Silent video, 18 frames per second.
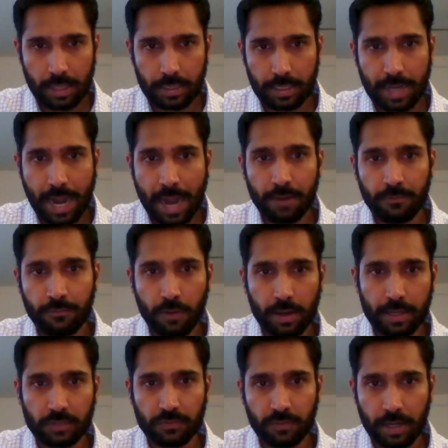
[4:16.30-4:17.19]
the random
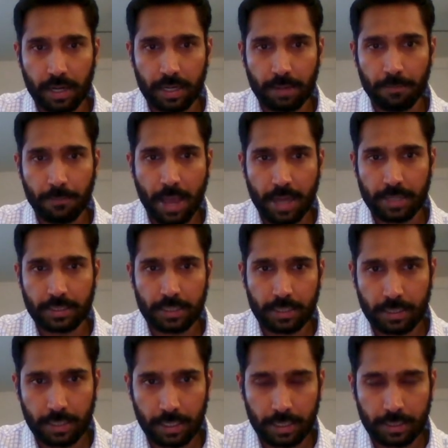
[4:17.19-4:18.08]
forest for our
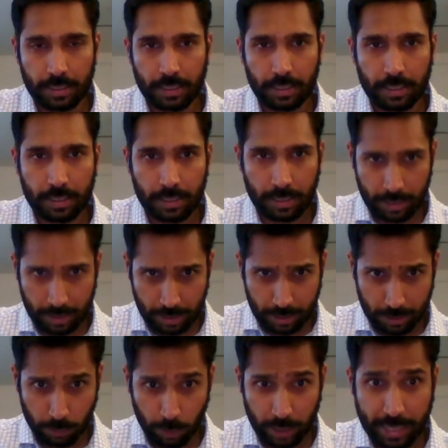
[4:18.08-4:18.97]
comparison in the
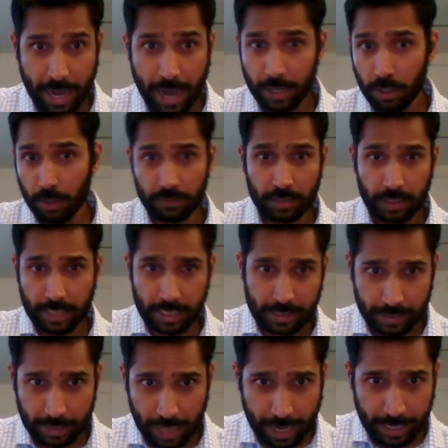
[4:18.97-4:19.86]
towards the end of this
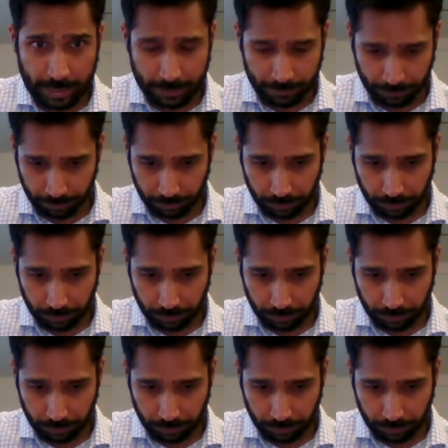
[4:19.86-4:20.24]
exercise.